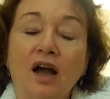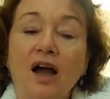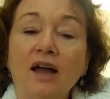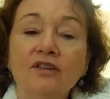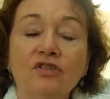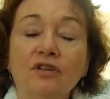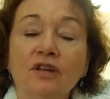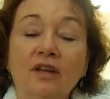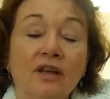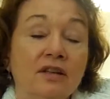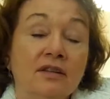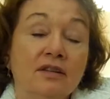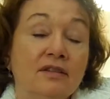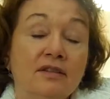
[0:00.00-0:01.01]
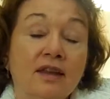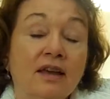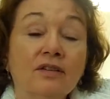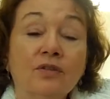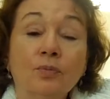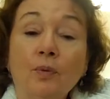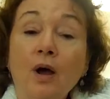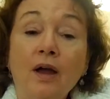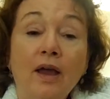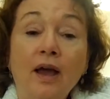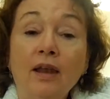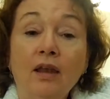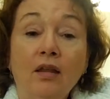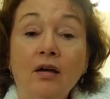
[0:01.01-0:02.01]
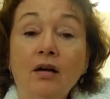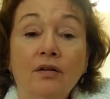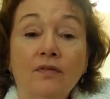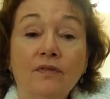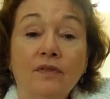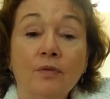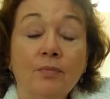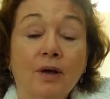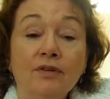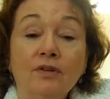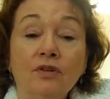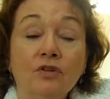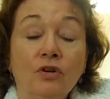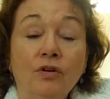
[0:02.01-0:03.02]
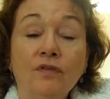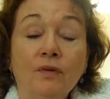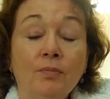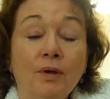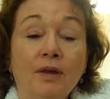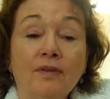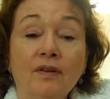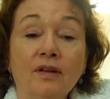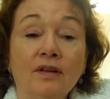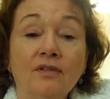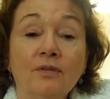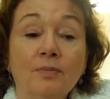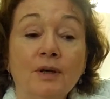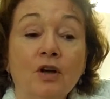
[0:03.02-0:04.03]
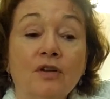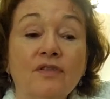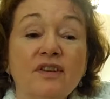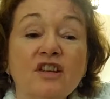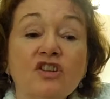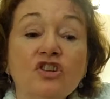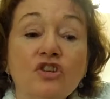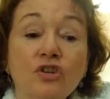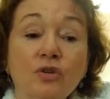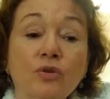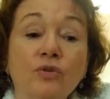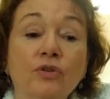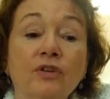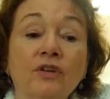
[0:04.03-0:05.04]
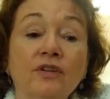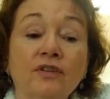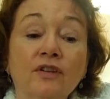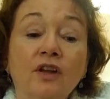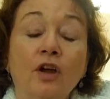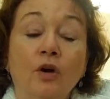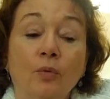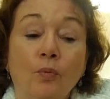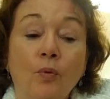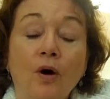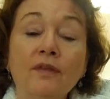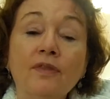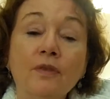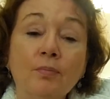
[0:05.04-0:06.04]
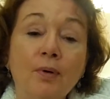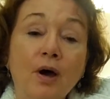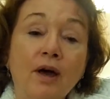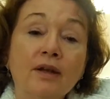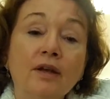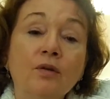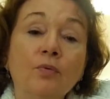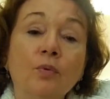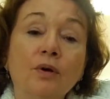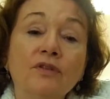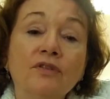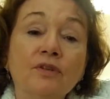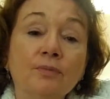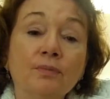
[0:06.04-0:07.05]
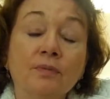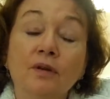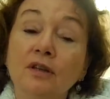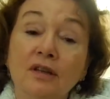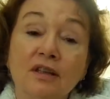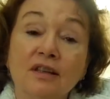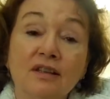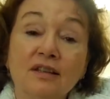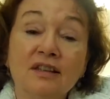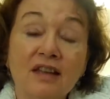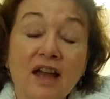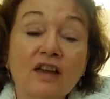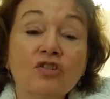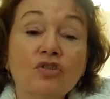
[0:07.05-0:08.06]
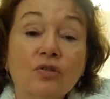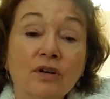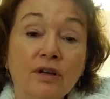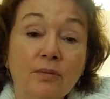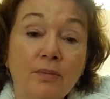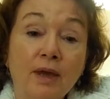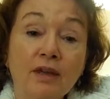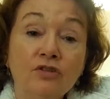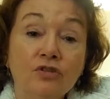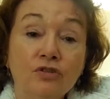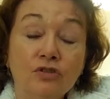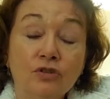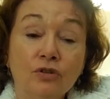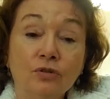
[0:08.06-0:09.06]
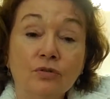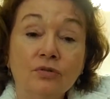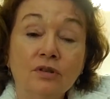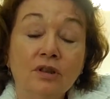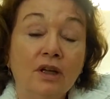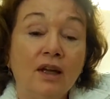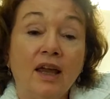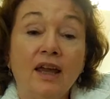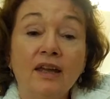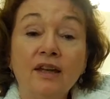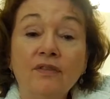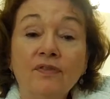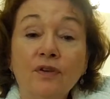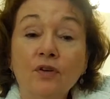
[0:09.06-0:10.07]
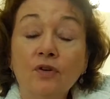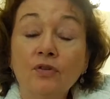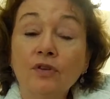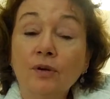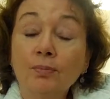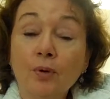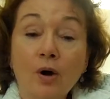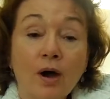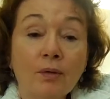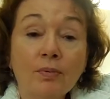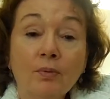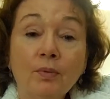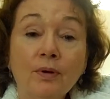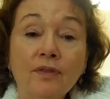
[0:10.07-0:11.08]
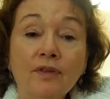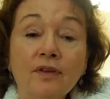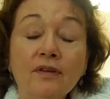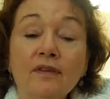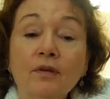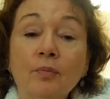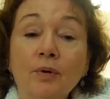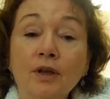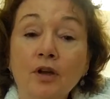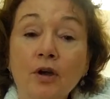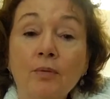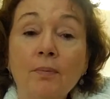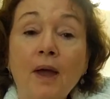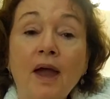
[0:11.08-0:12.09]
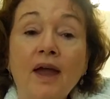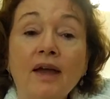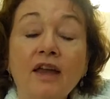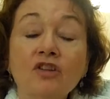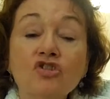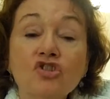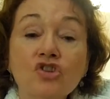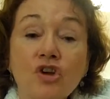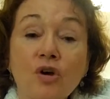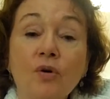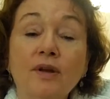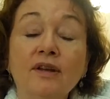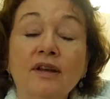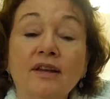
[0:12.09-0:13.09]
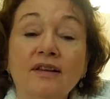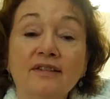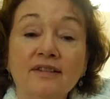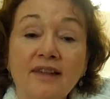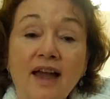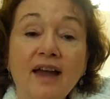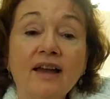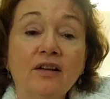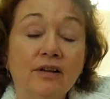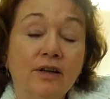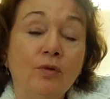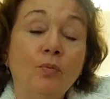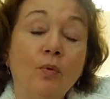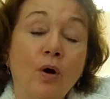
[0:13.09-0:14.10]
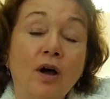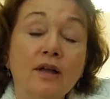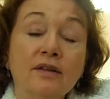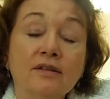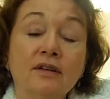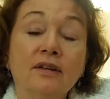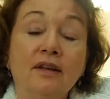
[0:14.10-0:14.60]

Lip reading: And that's why I love the Mosquitova method, is because it uses what the body was naturally made to do. And if there's a problem with it, then we go back and show it exactly what